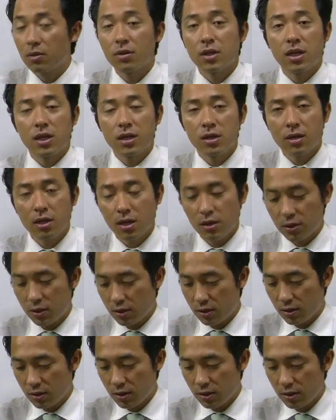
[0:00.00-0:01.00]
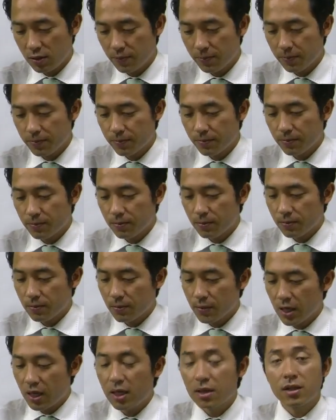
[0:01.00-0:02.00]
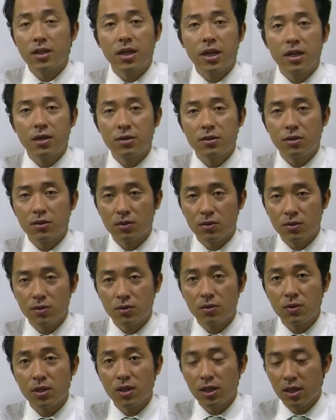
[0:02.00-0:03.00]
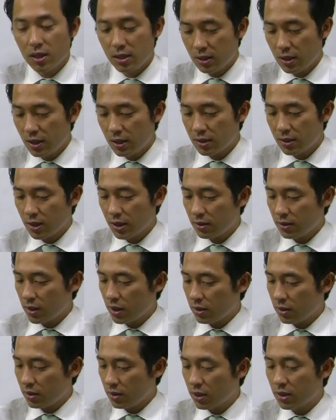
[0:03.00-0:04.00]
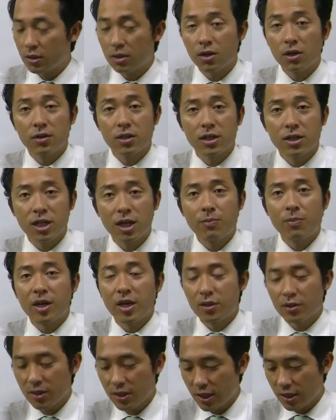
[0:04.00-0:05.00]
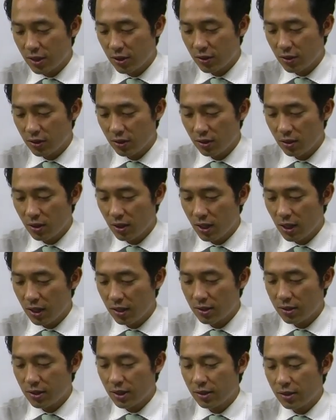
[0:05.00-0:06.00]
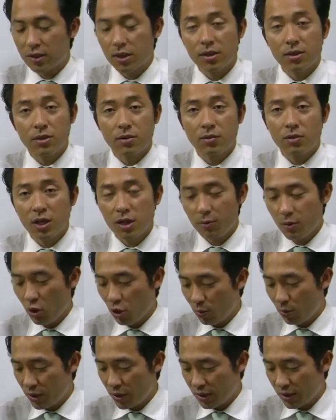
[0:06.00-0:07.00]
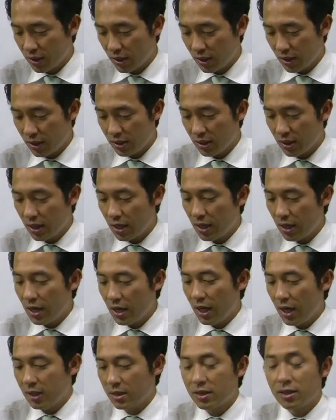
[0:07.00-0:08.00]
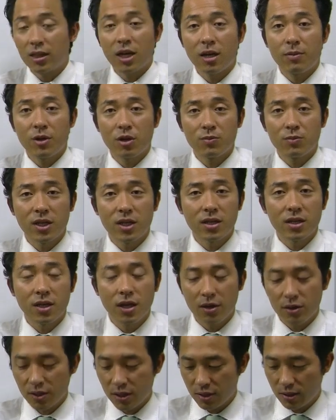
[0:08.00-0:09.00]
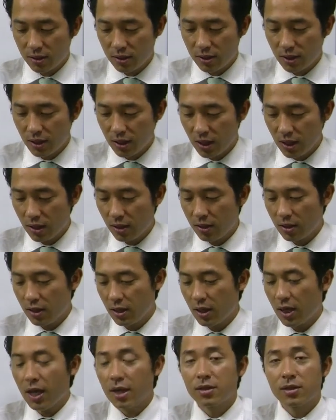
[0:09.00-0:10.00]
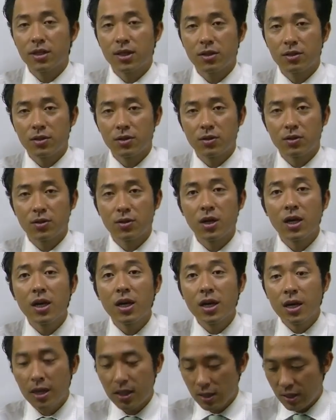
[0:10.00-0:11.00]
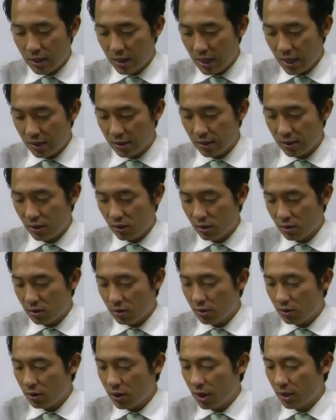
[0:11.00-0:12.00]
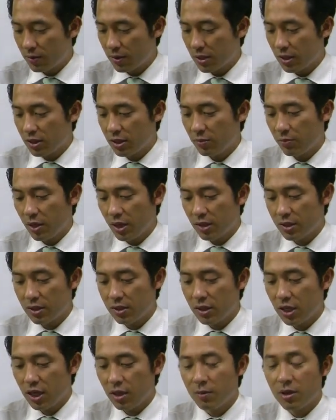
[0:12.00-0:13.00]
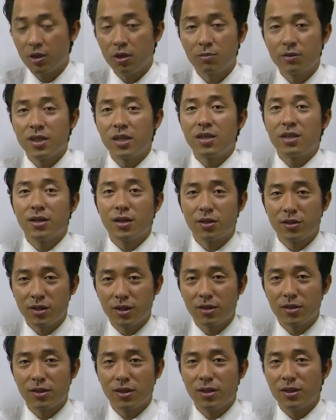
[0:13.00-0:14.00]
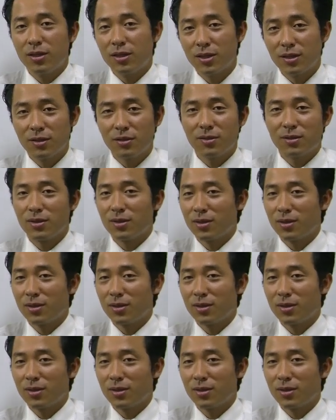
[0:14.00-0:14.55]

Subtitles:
the inheritance. And case 2 is successor is not a Japanese citizen and successor live overseas at the timing of the inheritance, and ancestor does not lives in Japan at the timing of the inheritance. It's